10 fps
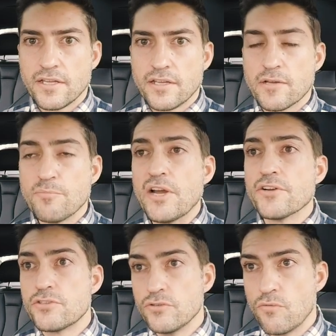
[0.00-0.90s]

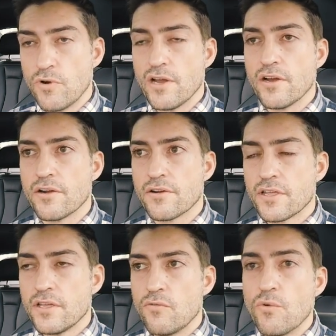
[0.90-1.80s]
Compared to where
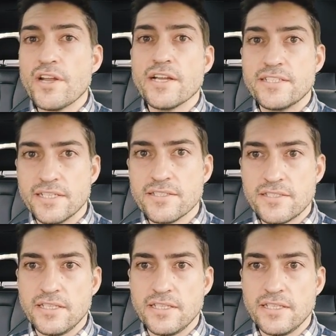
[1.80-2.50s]
when I didn't see